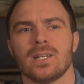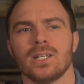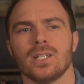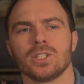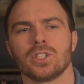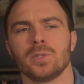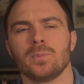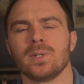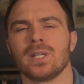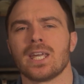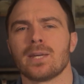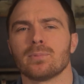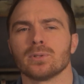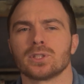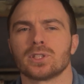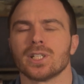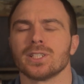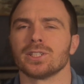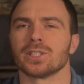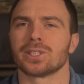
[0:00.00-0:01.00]
to be able
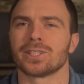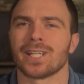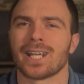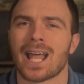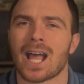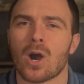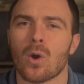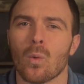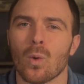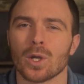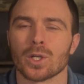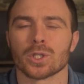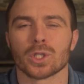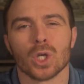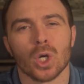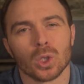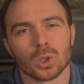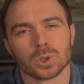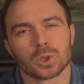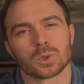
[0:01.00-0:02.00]
to understand how one
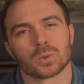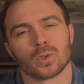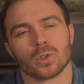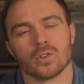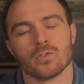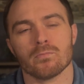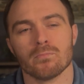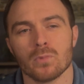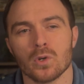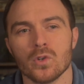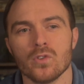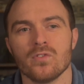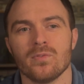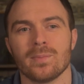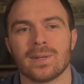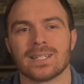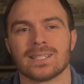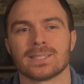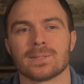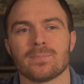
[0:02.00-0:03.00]
cultural
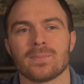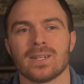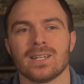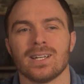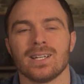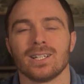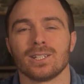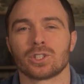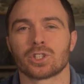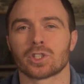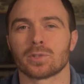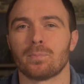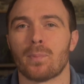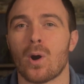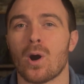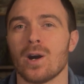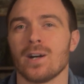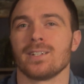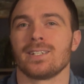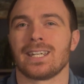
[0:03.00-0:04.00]
movement
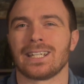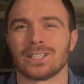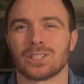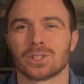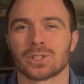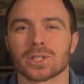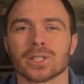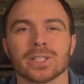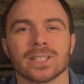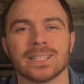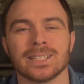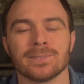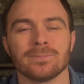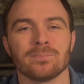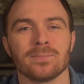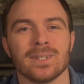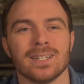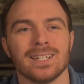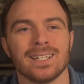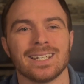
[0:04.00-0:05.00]
spawned a
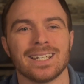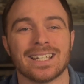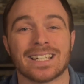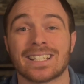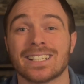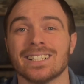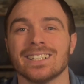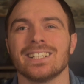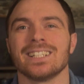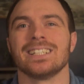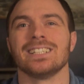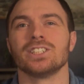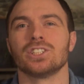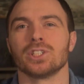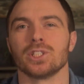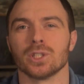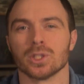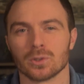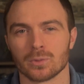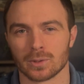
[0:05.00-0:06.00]
certain
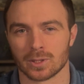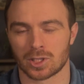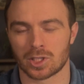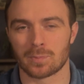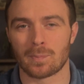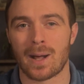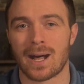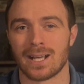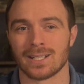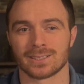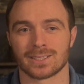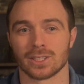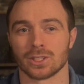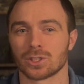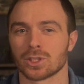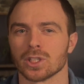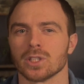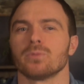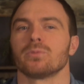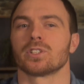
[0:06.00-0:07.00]
ecclesial response, a
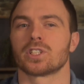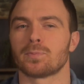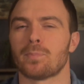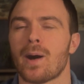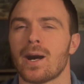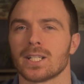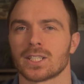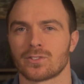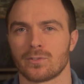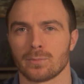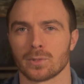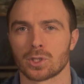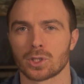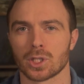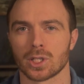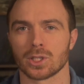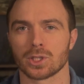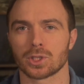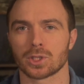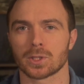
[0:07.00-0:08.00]
certain response from the
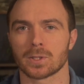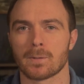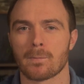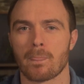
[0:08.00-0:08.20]
church.